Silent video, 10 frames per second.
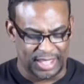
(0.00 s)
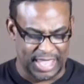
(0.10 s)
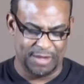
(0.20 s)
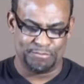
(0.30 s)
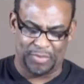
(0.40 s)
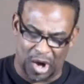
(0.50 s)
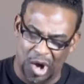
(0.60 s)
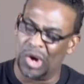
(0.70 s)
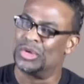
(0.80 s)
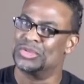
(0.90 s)
In
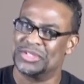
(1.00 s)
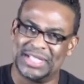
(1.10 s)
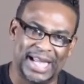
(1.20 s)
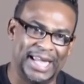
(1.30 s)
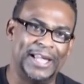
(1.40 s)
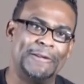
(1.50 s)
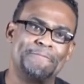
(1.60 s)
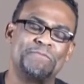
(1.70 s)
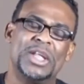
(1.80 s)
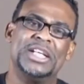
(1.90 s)
Paul's day,
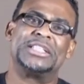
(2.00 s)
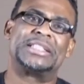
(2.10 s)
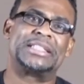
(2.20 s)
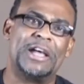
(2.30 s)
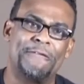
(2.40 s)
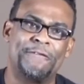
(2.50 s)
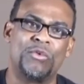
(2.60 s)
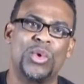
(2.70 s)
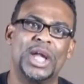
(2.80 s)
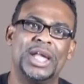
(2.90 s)

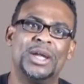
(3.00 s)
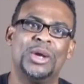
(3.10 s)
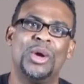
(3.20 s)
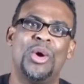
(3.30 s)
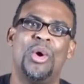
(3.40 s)
suffering